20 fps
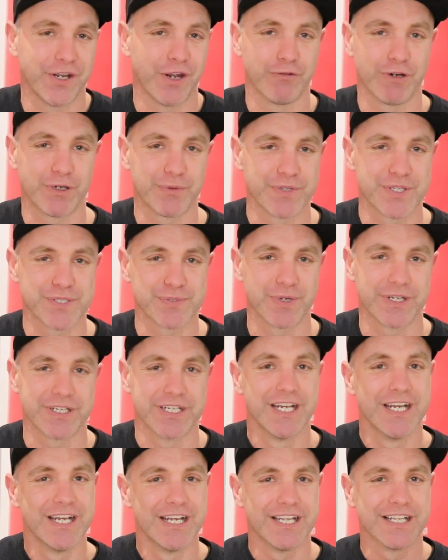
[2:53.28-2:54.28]
go wrong with this one.
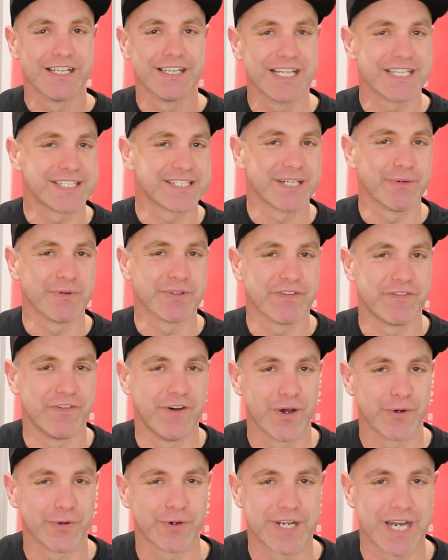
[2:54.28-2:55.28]
Let's see what the
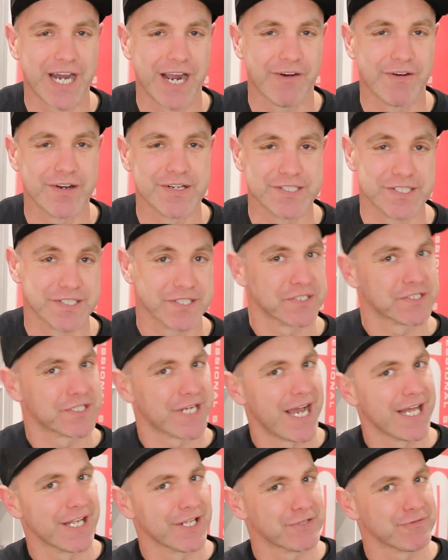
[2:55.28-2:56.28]
final car is. Is it
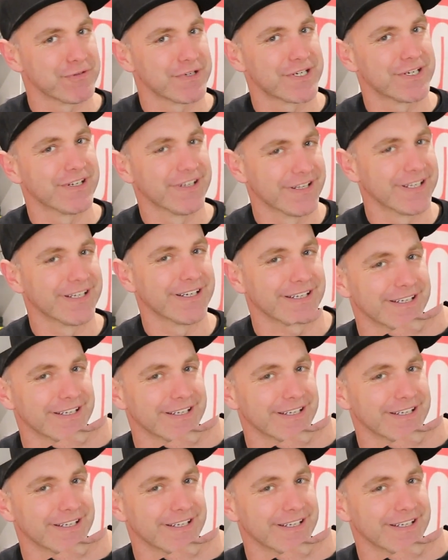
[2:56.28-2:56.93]
SCALEXTRIC? I think